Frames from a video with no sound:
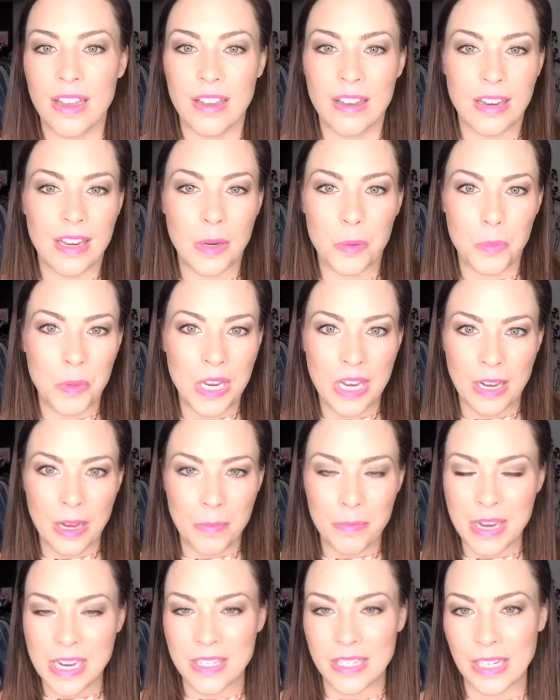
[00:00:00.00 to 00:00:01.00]
it being
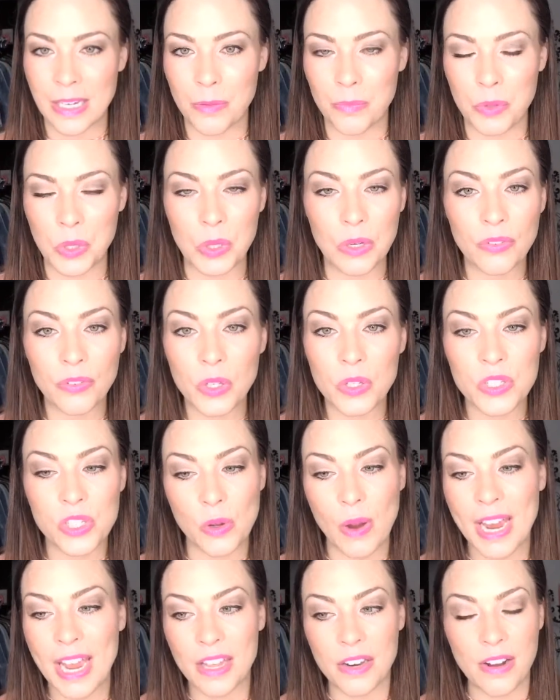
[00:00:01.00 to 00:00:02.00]
amazing and beautiful. So
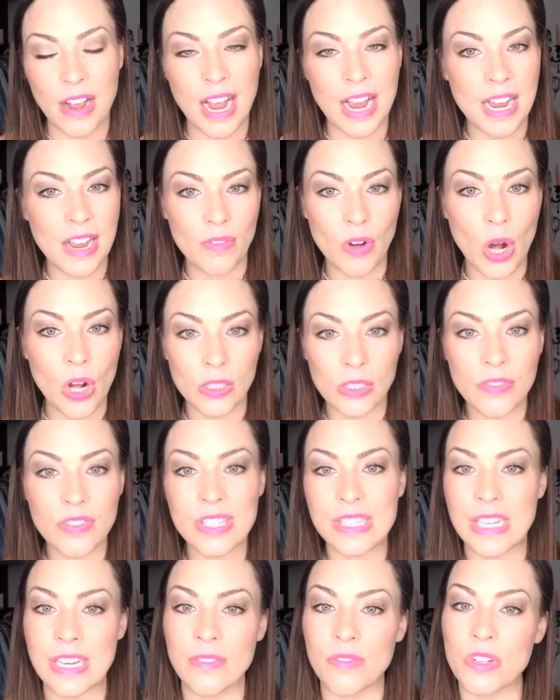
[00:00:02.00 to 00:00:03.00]
I have all of
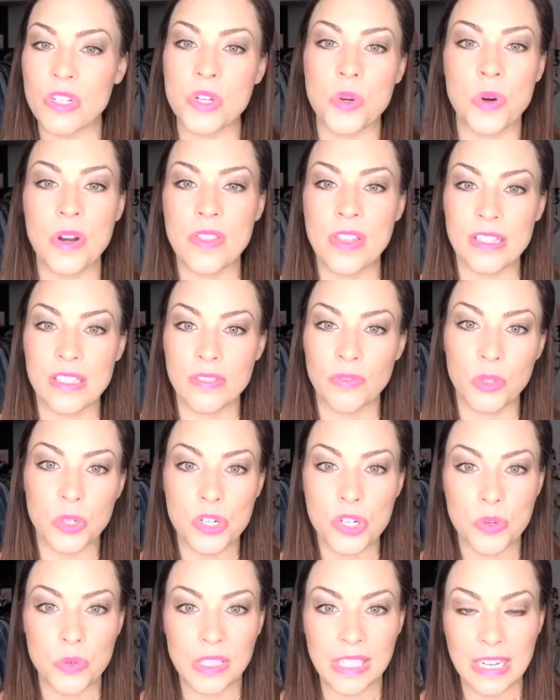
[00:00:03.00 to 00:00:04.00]
this inventory that's
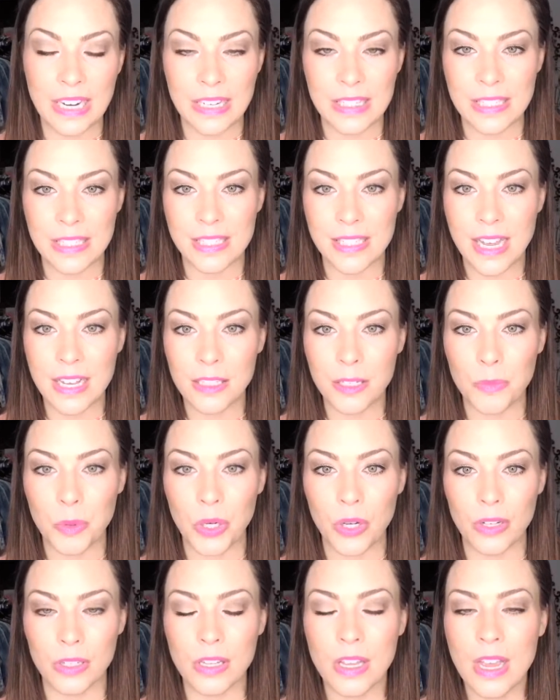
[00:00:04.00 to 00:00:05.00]
virtually
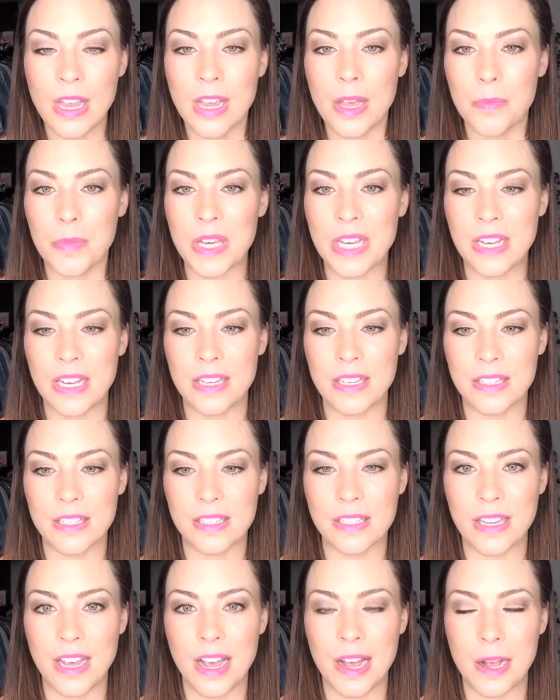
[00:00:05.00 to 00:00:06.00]
unsellable
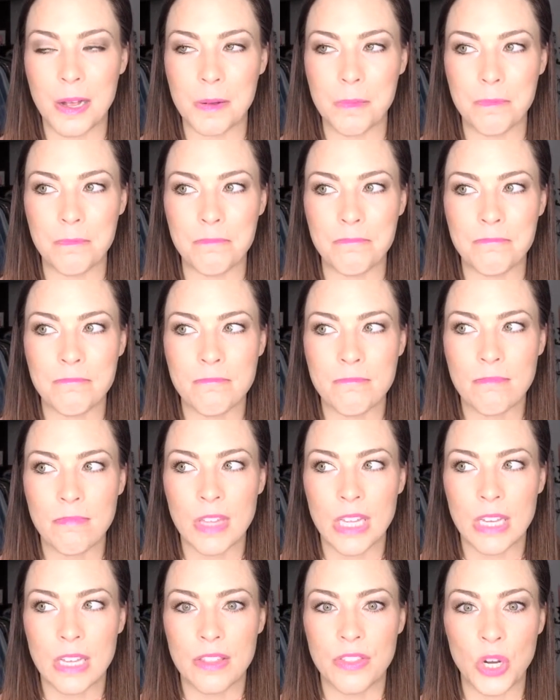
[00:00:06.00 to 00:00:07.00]
because
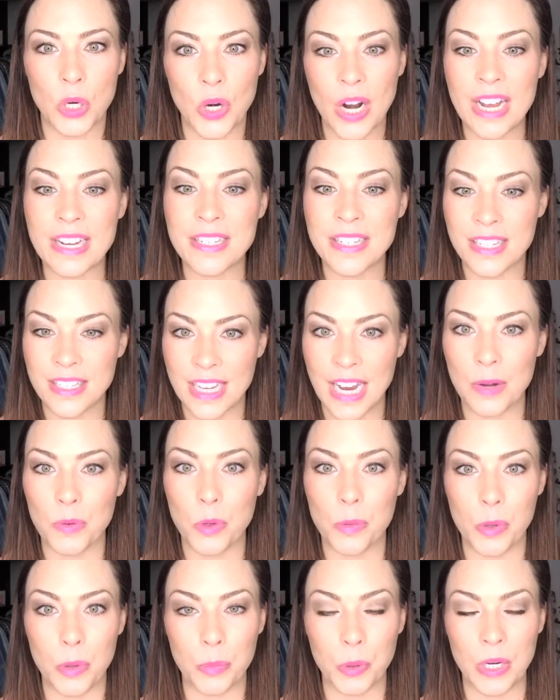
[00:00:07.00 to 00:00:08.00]
they're
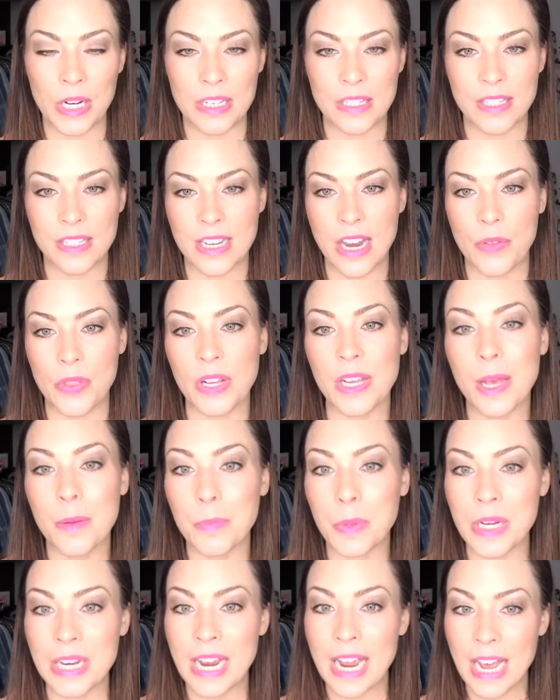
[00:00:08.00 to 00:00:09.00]
undesirable prints. Now the
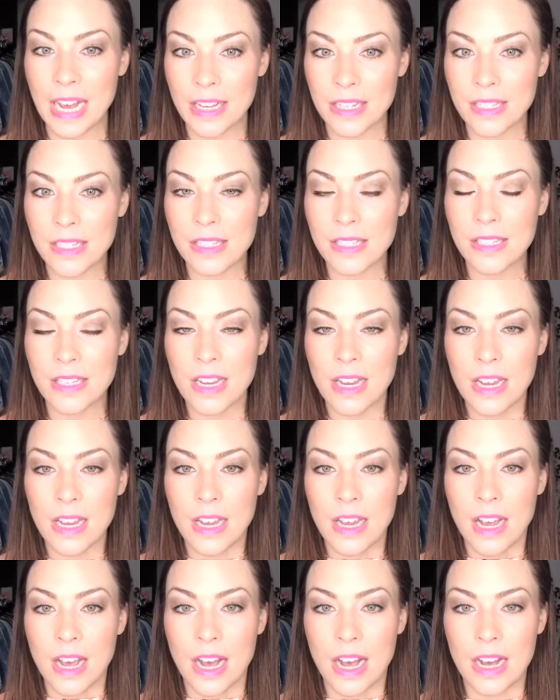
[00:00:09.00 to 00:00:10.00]
company has
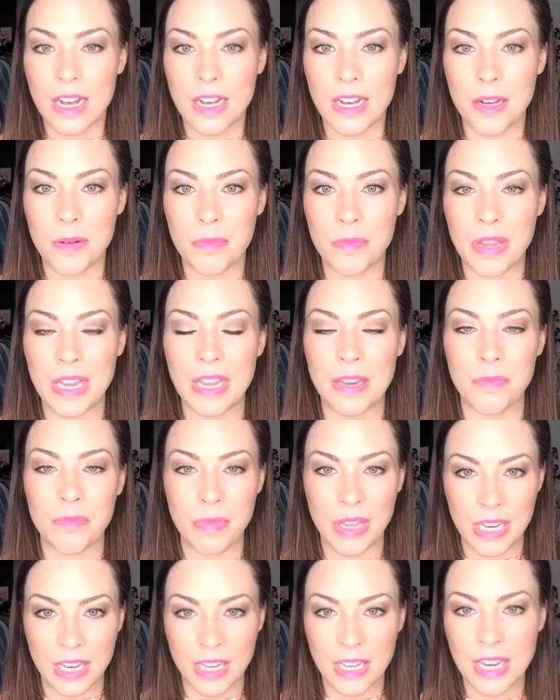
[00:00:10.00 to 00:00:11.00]

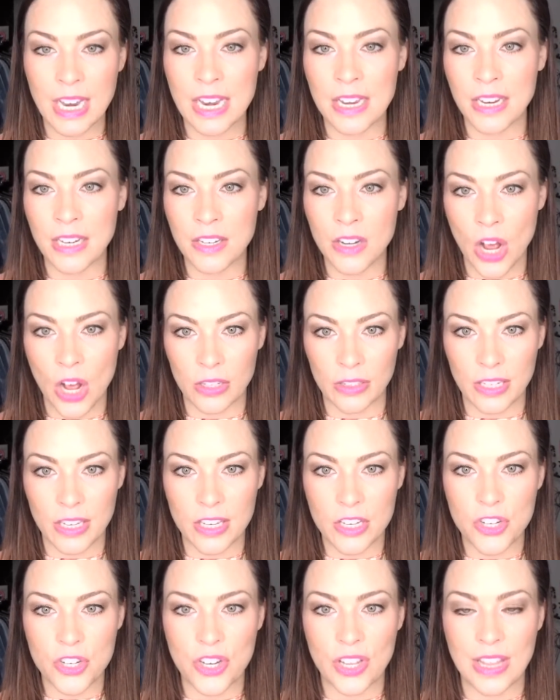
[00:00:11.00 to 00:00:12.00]
admitted and
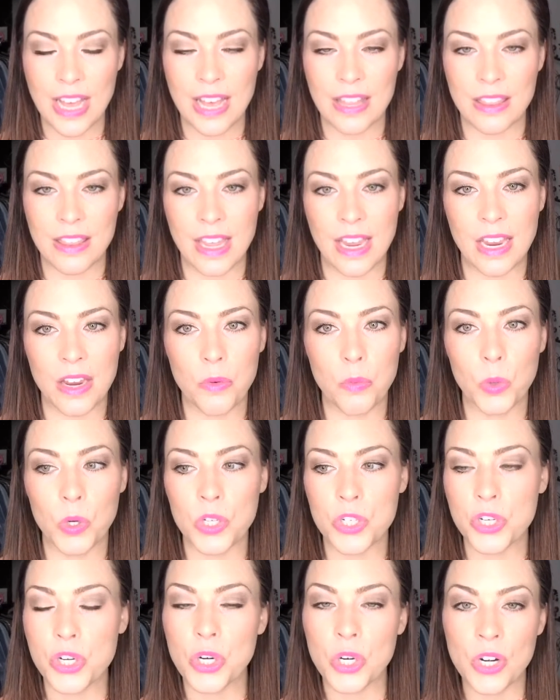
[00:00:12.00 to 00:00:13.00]
acknowledged that they were
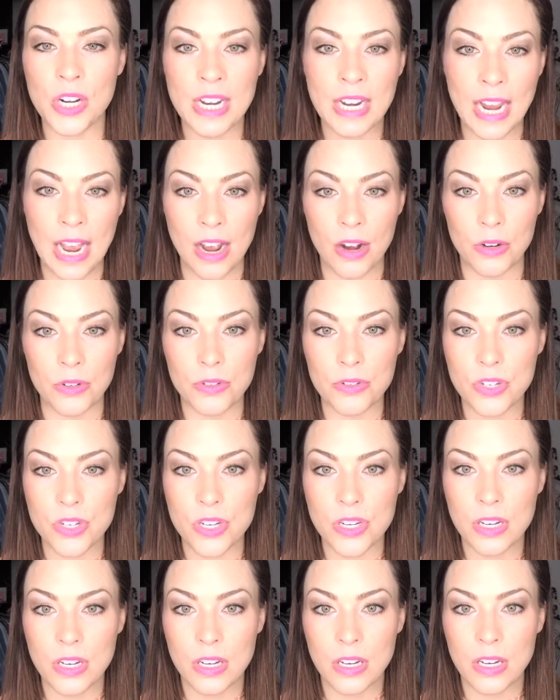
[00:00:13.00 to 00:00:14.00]
turning
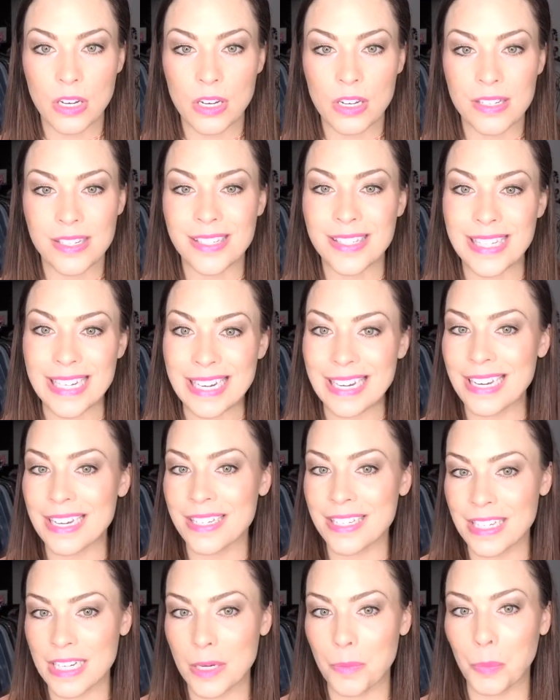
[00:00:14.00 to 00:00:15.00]
out C
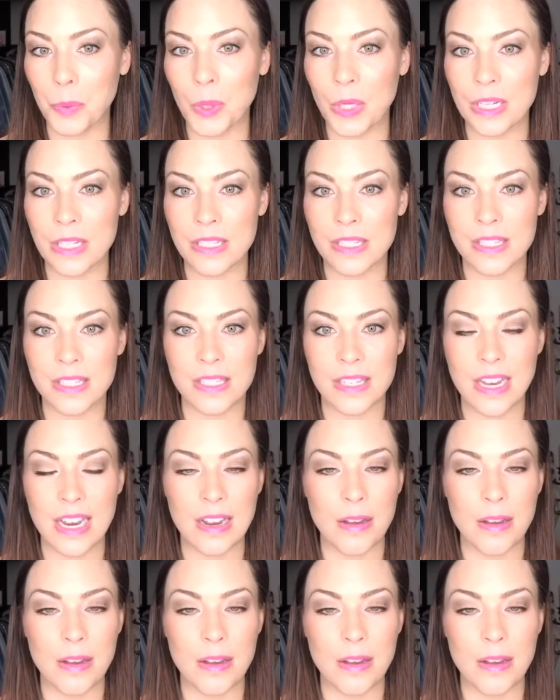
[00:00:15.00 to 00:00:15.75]
and D prints